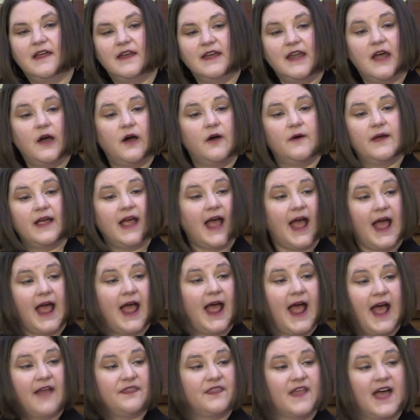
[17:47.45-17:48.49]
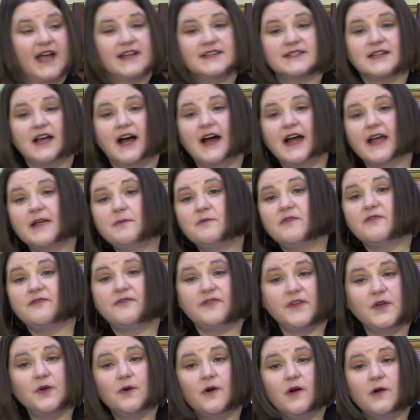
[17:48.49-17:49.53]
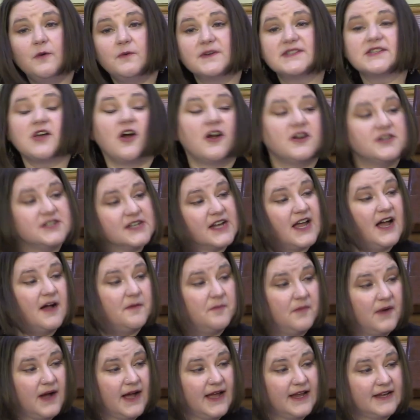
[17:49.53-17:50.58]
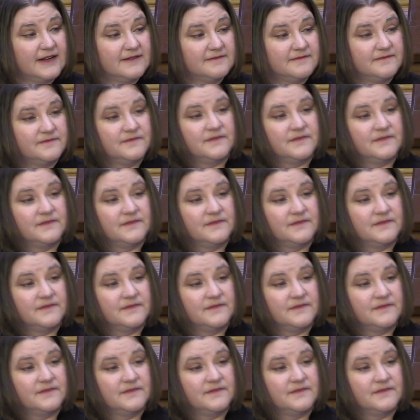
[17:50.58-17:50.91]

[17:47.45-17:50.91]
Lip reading: Now, at that time, fuel was hard to come by.